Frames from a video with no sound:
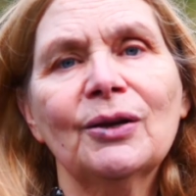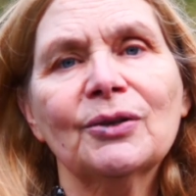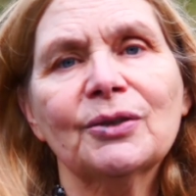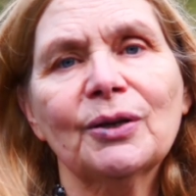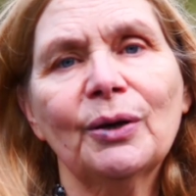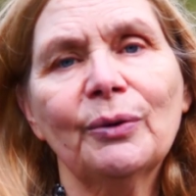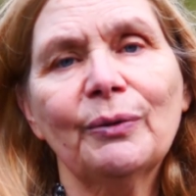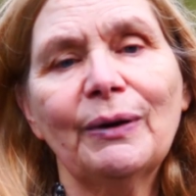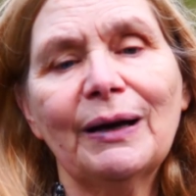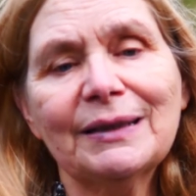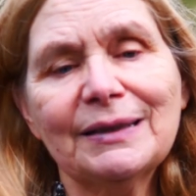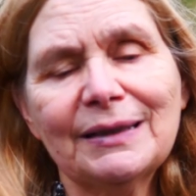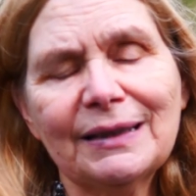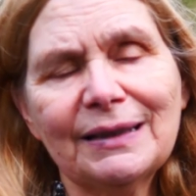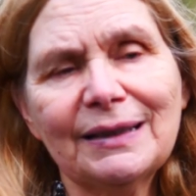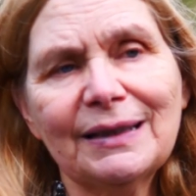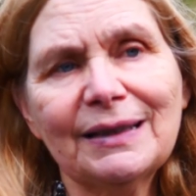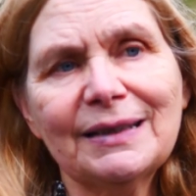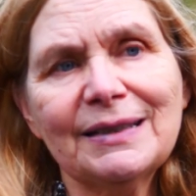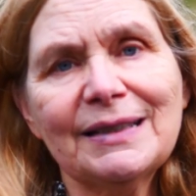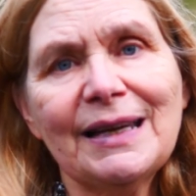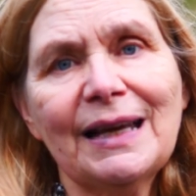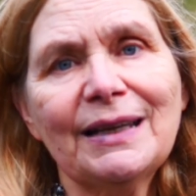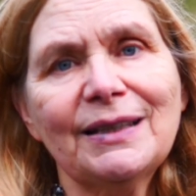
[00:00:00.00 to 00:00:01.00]
So I did
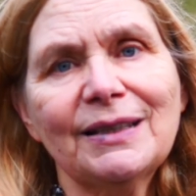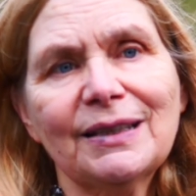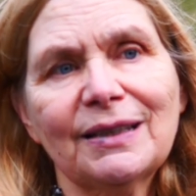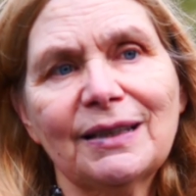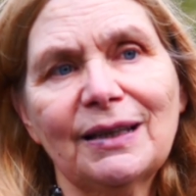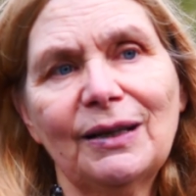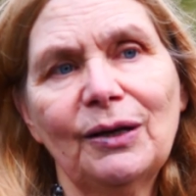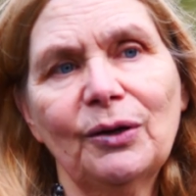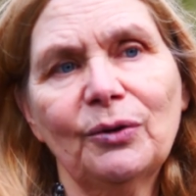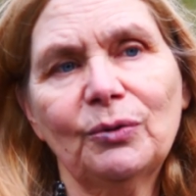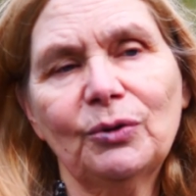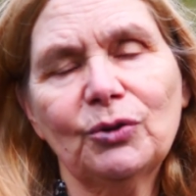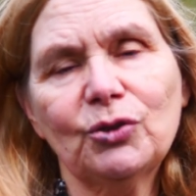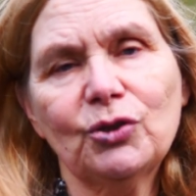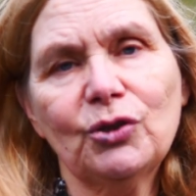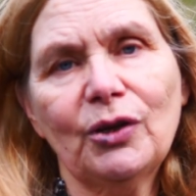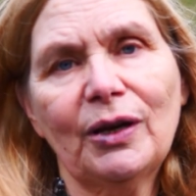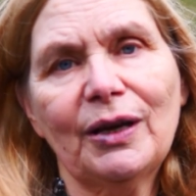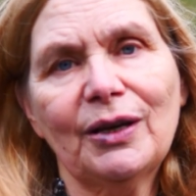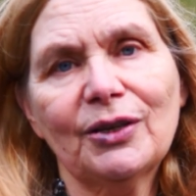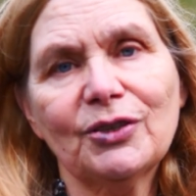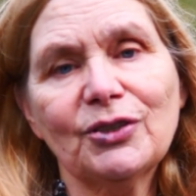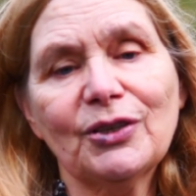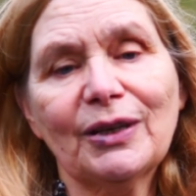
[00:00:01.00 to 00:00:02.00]
attend the local
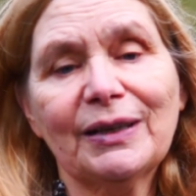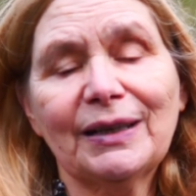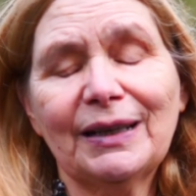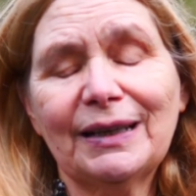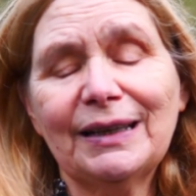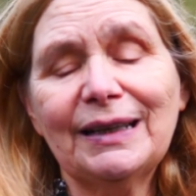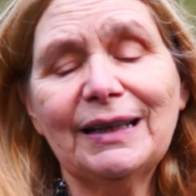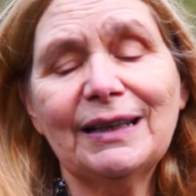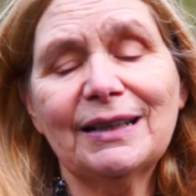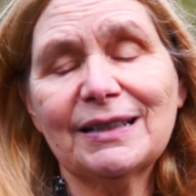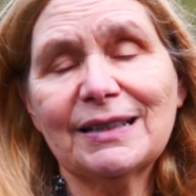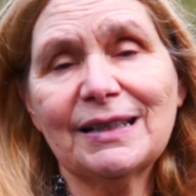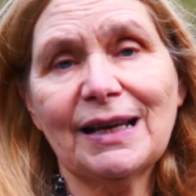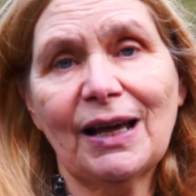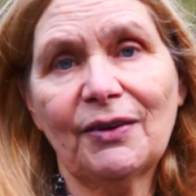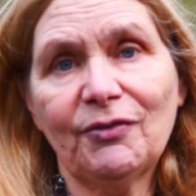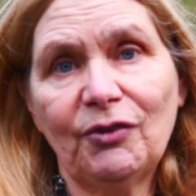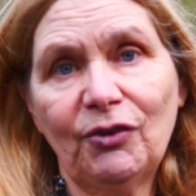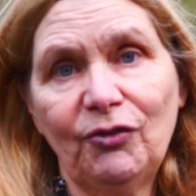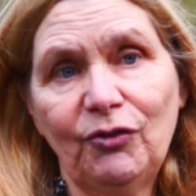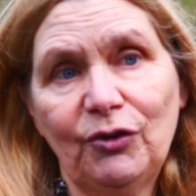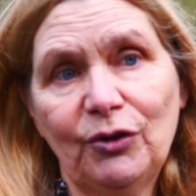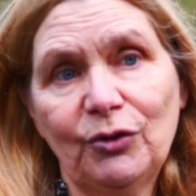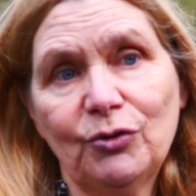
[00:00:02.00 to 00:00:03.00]
church and I needed to
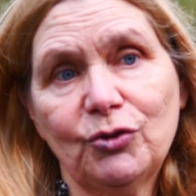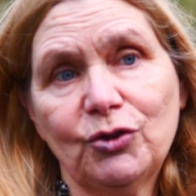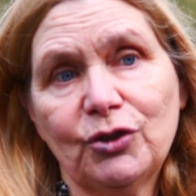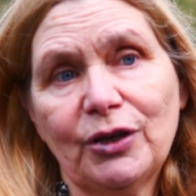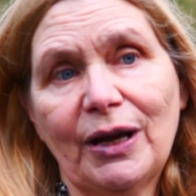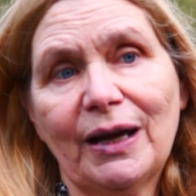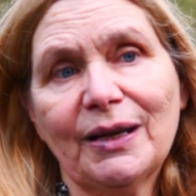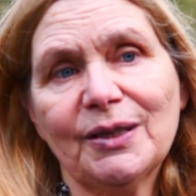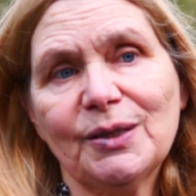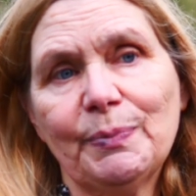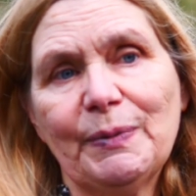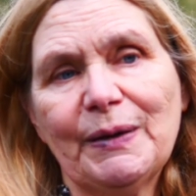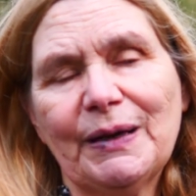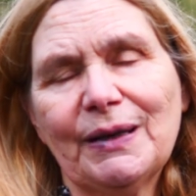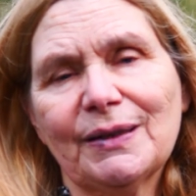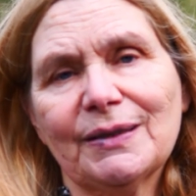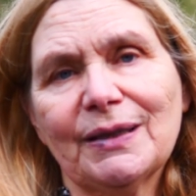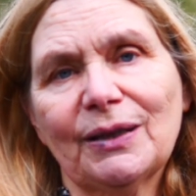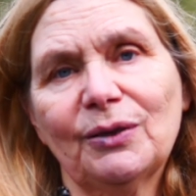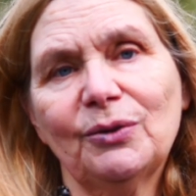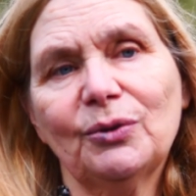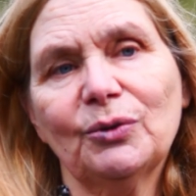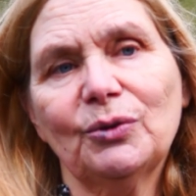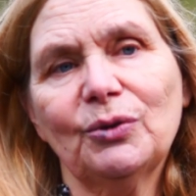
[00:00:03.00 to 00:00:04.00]
have a few chats
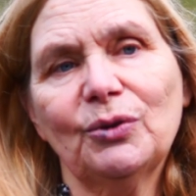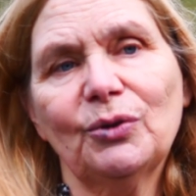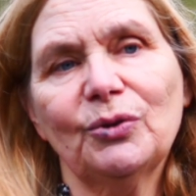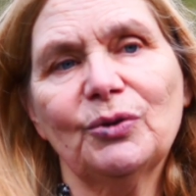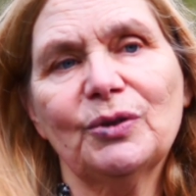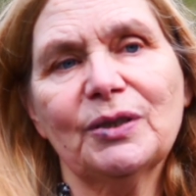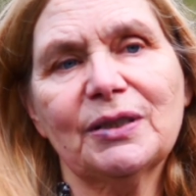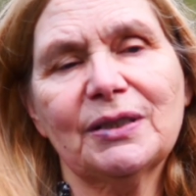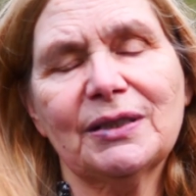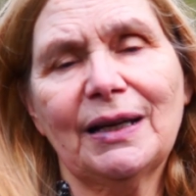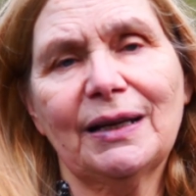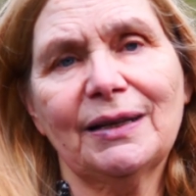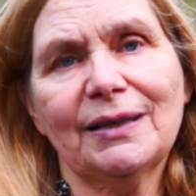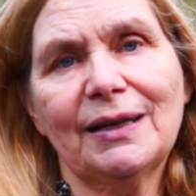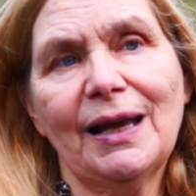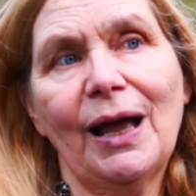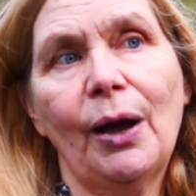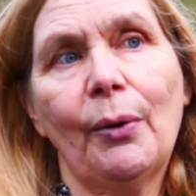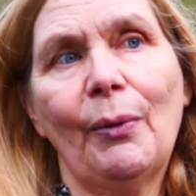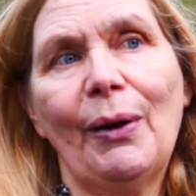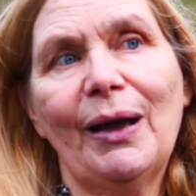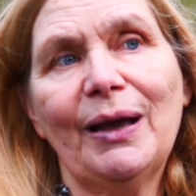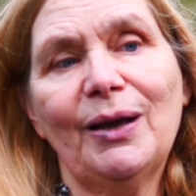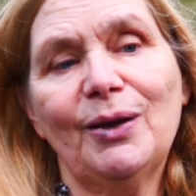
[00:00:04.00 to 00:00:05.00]
because I couldn't understand
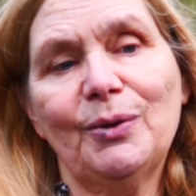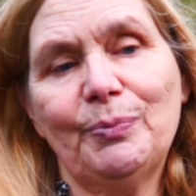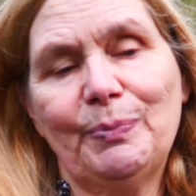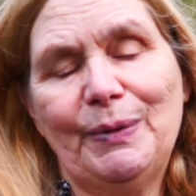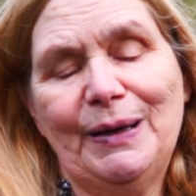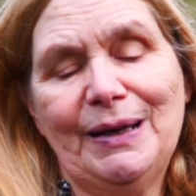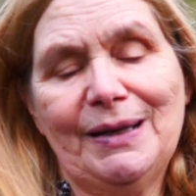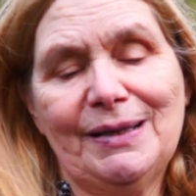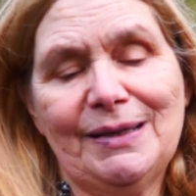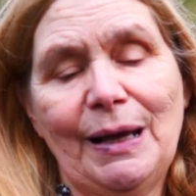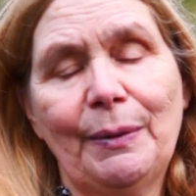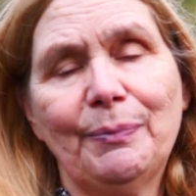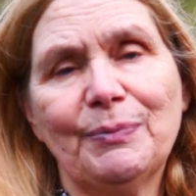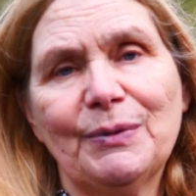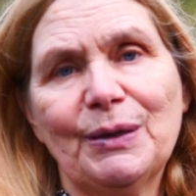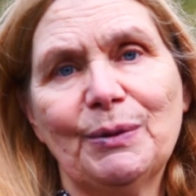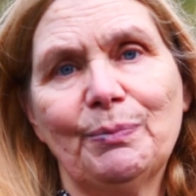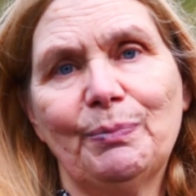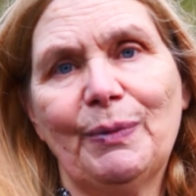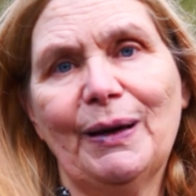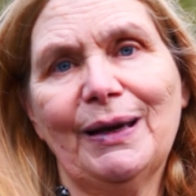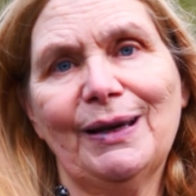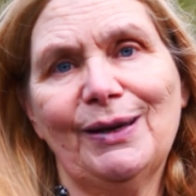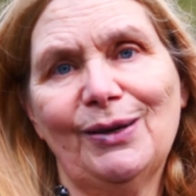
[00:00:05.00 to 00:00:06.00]
how I could be
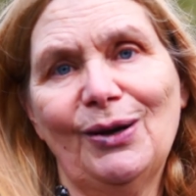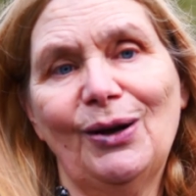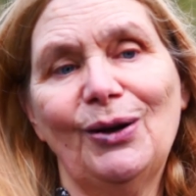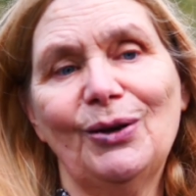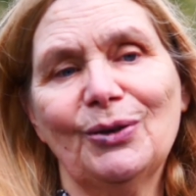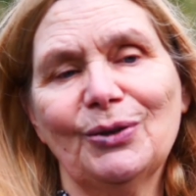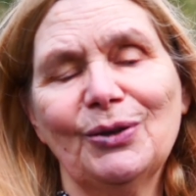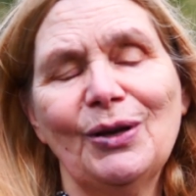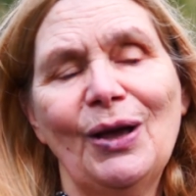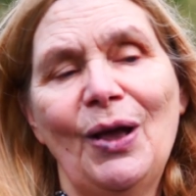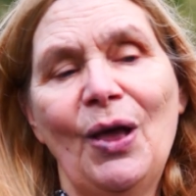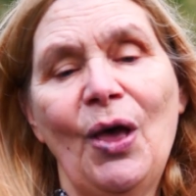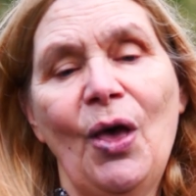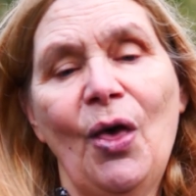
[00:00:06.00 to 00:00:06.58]
accepted by God